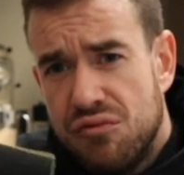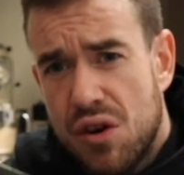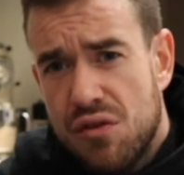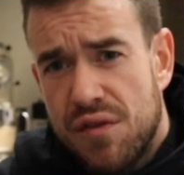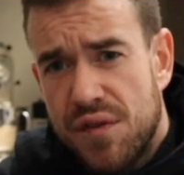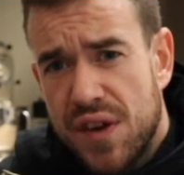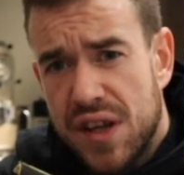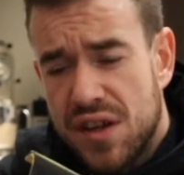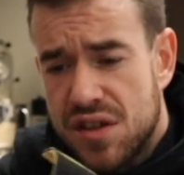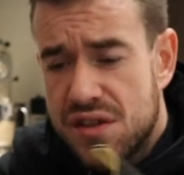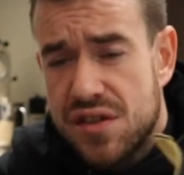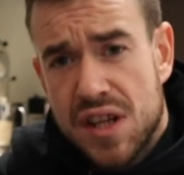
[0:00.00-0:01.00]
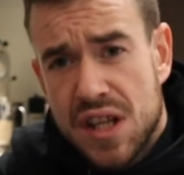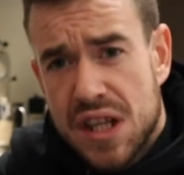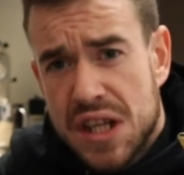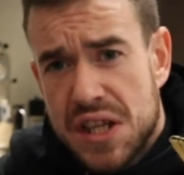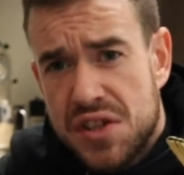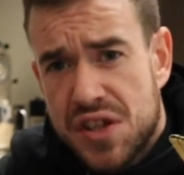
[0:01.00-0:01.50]
Rogue Fitness,
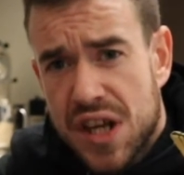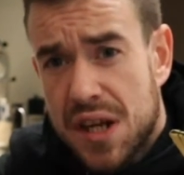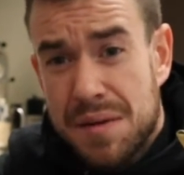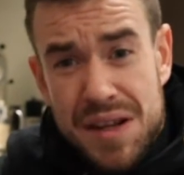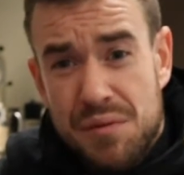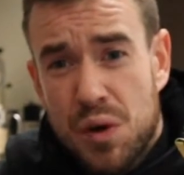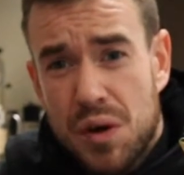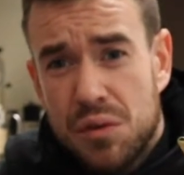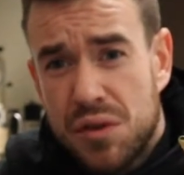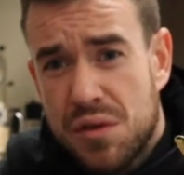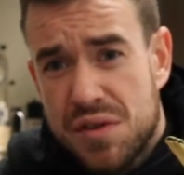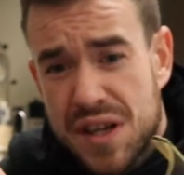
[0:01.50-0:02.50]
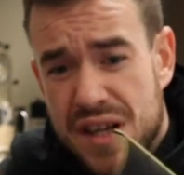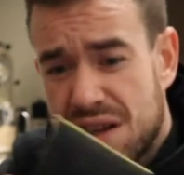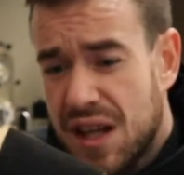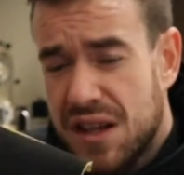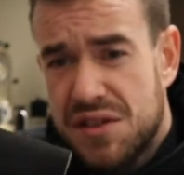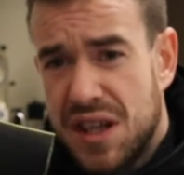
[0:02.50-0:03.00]
check them out. What I'll do is
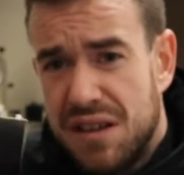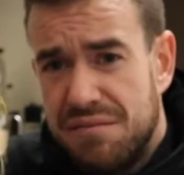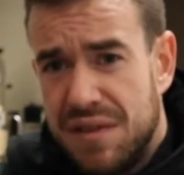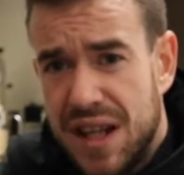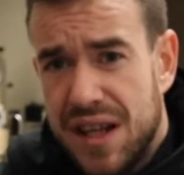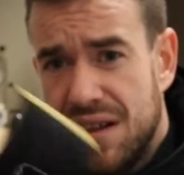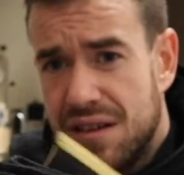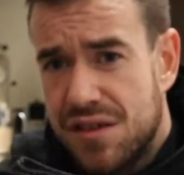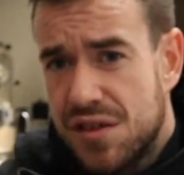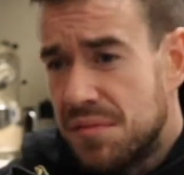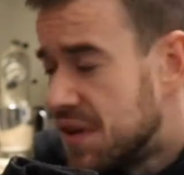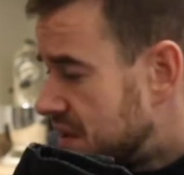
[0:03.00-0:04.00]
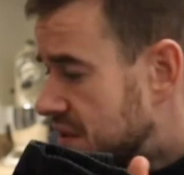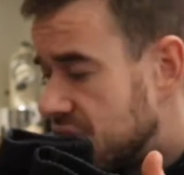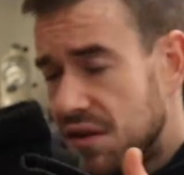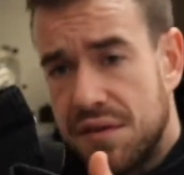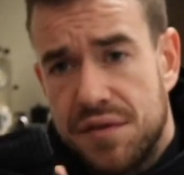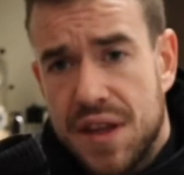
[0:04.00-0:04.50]
I'll actually link some of this
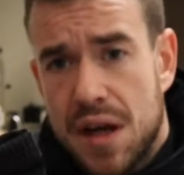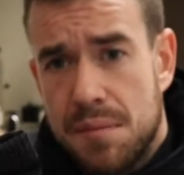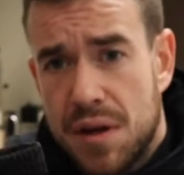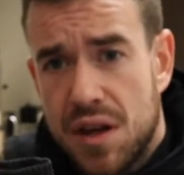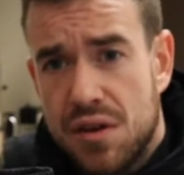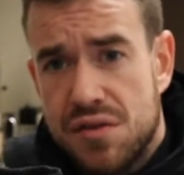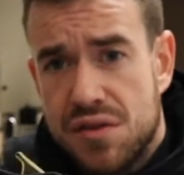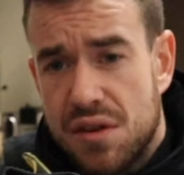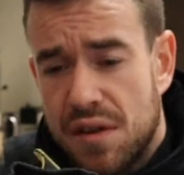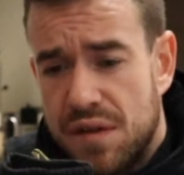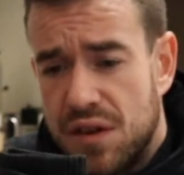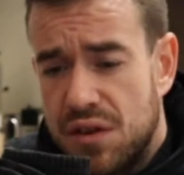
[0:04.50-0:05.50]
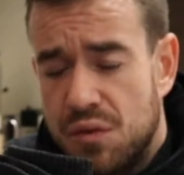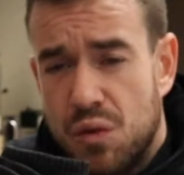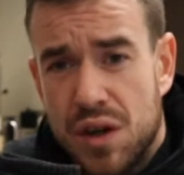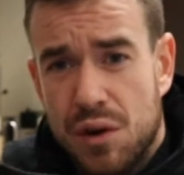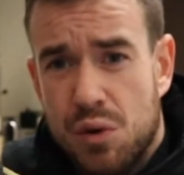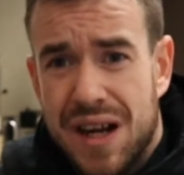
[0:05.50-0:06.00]
stuff down below. So if you do
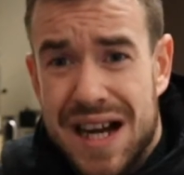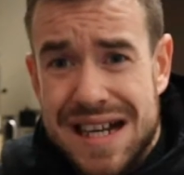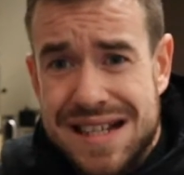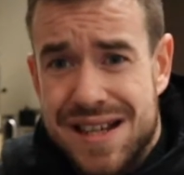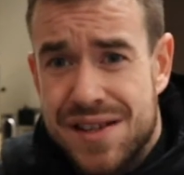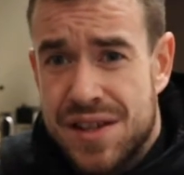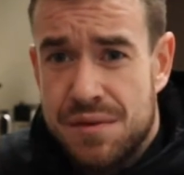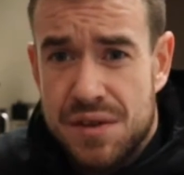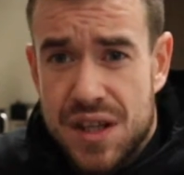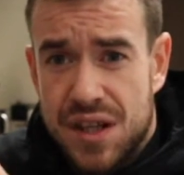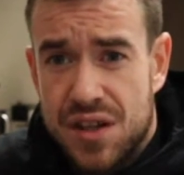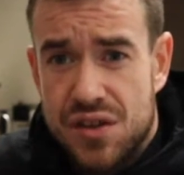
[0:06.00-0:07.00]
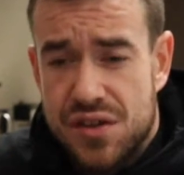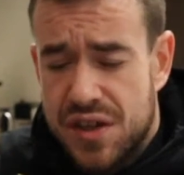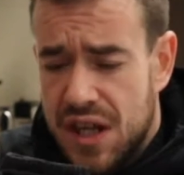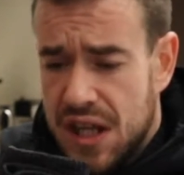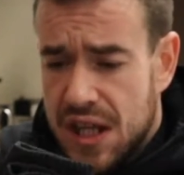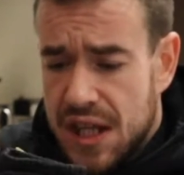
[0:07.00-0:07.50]
want a quick access to it, you can just
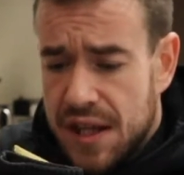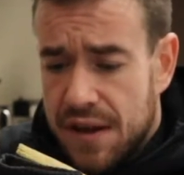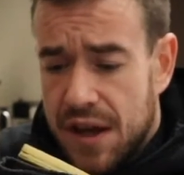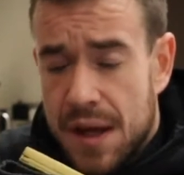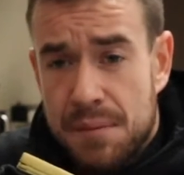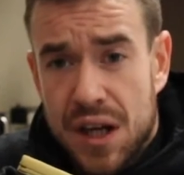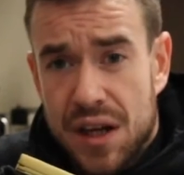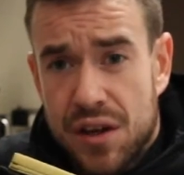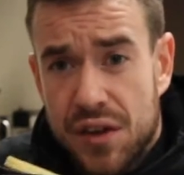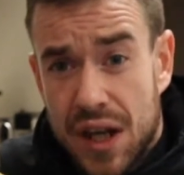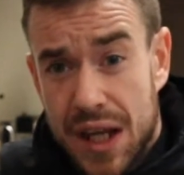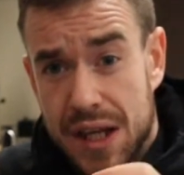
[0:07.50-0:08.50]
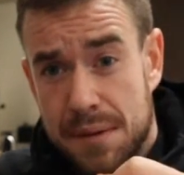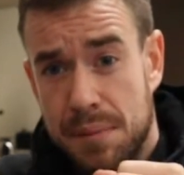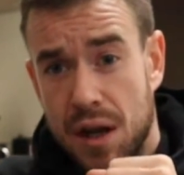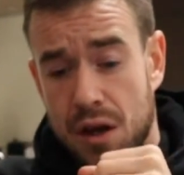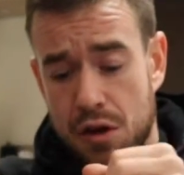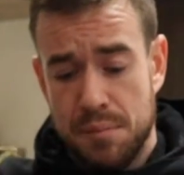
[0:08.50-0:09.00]
click on the link
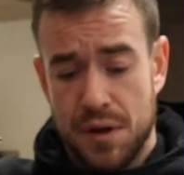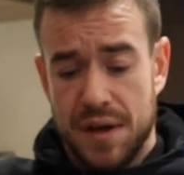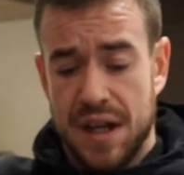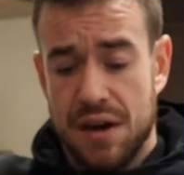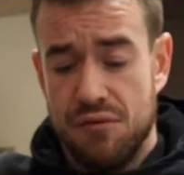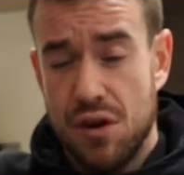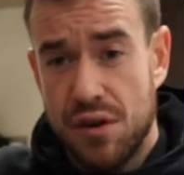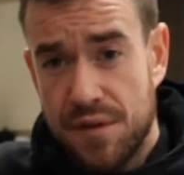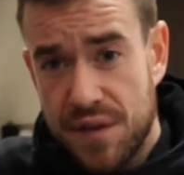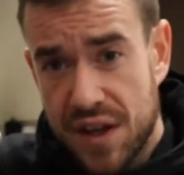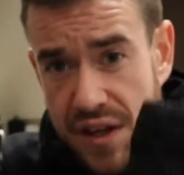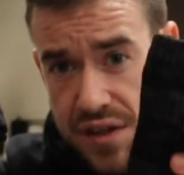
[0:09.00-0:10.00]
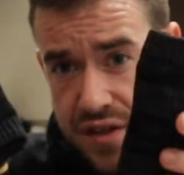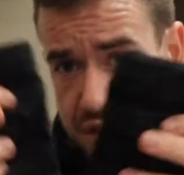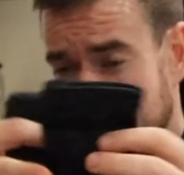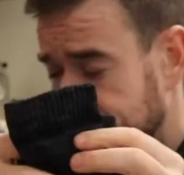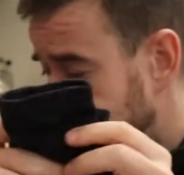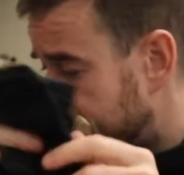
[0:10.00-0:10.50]
below. But yeah, Rogue
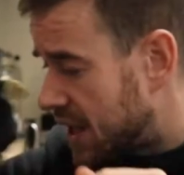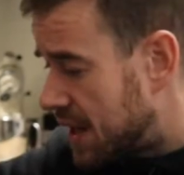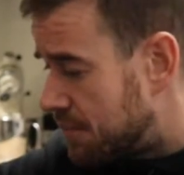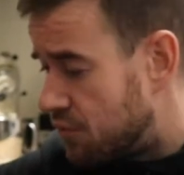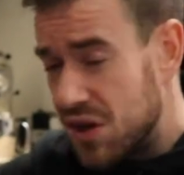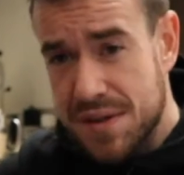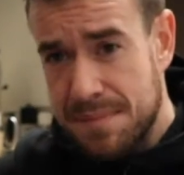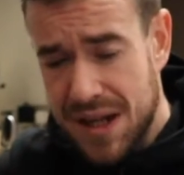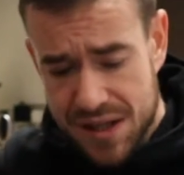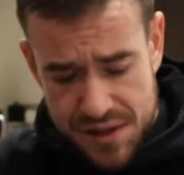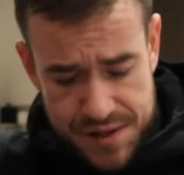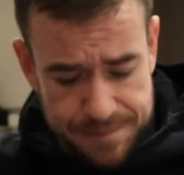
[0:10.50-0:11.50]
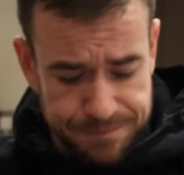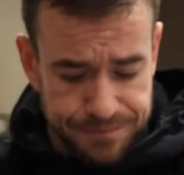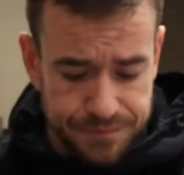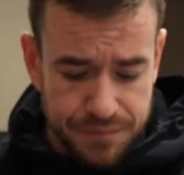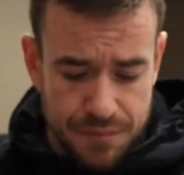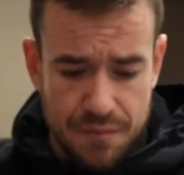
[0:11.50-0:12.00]
Fitness wristbands.
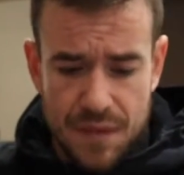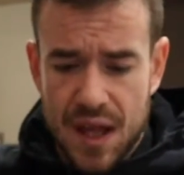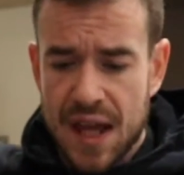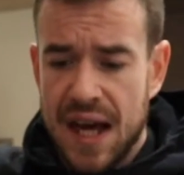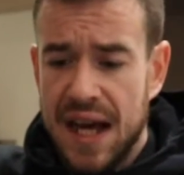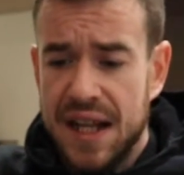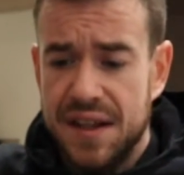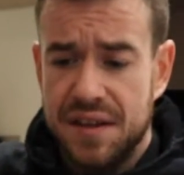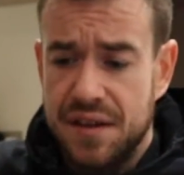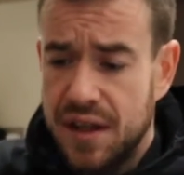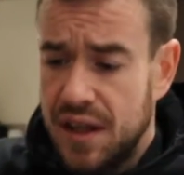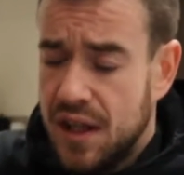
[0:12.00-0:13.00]
And